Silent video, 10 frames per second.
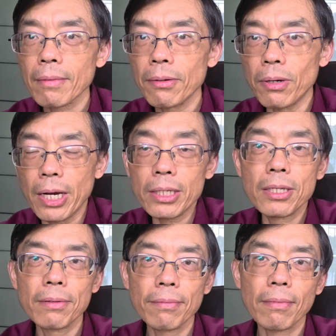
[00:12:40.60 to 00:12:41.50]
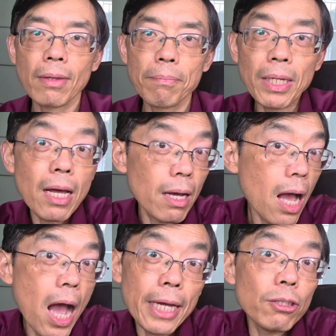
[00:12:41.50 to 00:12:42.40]
Right? But
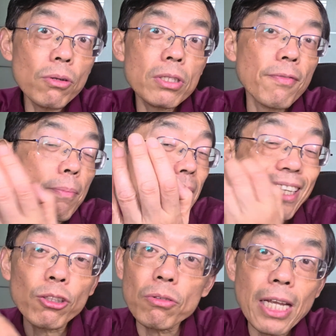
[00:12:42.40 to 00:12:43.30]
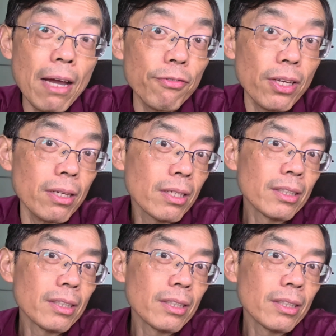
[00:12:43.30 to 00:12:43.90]
men don't have the